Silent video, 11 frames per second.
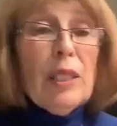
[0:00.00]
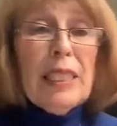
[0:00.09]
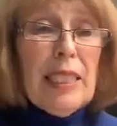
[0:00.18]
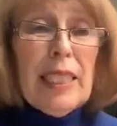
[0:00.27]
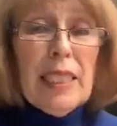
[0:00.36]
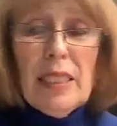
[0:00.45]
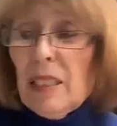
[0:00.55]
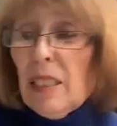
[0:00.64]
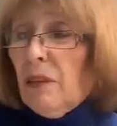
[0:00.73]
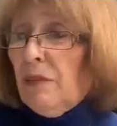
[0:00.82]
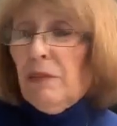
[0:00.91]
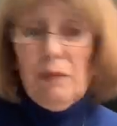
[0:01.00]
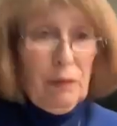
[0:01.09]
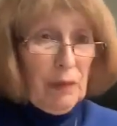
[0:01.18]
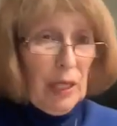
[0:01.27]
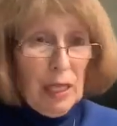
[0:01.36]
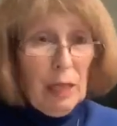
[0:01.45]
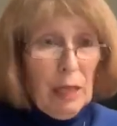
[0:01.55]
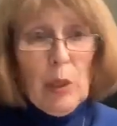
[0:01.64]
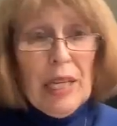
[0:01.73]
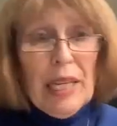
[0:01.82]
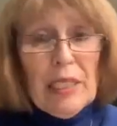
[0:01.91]
onset of the
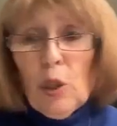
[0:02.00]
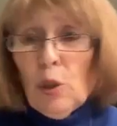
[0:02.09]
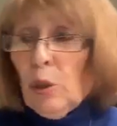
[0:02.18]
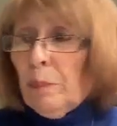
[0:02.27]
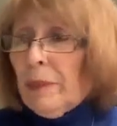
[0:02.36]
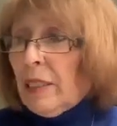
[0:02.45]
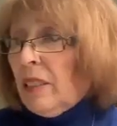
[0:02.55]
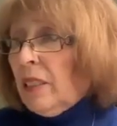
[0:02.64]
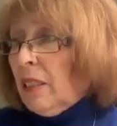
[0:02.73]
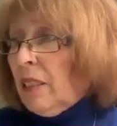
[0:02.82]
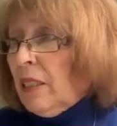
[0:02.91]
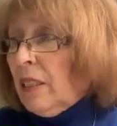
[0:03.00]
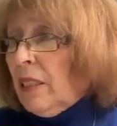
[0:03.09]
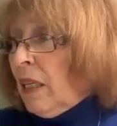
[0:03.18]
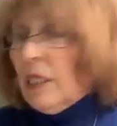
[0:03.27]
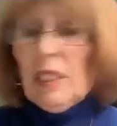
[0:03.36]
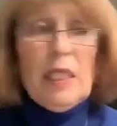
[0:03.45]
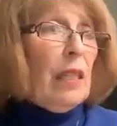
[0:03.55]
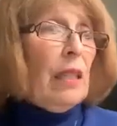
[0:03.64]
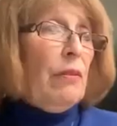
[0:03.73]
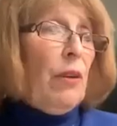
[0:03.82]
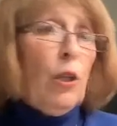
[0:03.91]
boy I told you about, this sudden
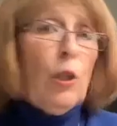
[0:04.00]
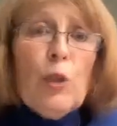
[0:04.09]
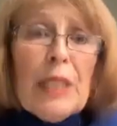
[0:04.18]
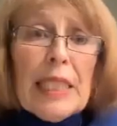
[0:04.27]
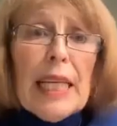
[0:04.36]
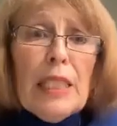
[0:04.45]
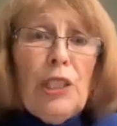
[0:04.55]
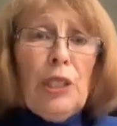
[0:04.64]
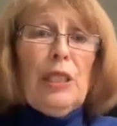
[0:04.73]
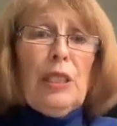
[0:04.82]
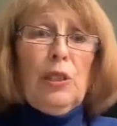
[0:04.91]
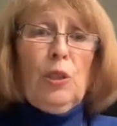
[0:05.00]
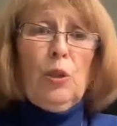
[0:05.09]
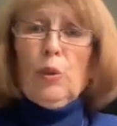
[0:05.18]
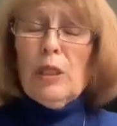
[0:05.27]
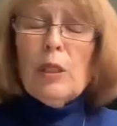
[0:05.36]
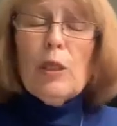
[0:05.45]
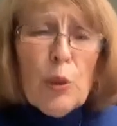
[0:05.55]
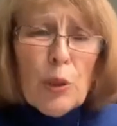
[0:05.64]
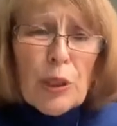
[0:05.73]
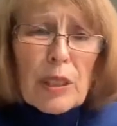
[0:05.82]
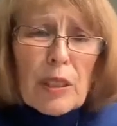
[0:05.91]
onset of hallucinations or
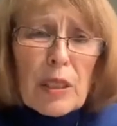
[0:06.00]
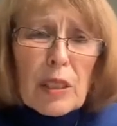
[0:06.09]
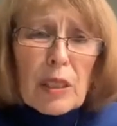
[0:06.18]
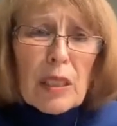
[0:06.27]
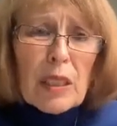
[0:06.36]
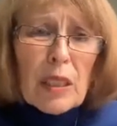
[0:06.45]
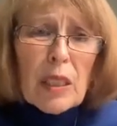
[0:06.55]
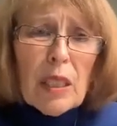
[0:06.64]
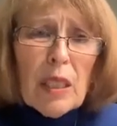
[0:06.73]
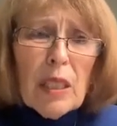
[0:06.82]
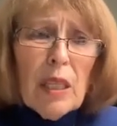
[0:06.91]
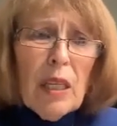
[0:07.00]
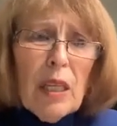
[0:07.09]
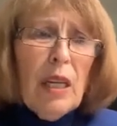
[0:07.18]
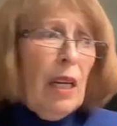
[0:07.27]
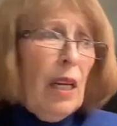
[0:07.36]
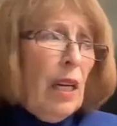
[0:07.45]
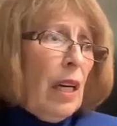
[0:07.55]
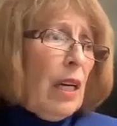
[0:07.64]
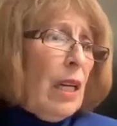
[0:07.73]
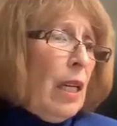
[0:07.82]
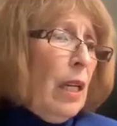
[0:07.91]
delusions.
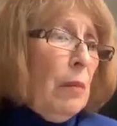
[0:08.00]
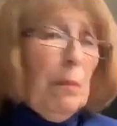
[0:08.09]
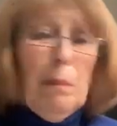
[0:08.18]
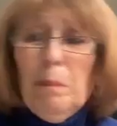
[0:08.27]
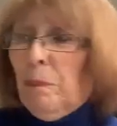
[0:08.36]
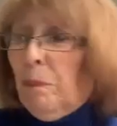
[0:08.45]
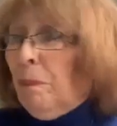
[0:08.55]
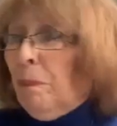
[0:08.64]
You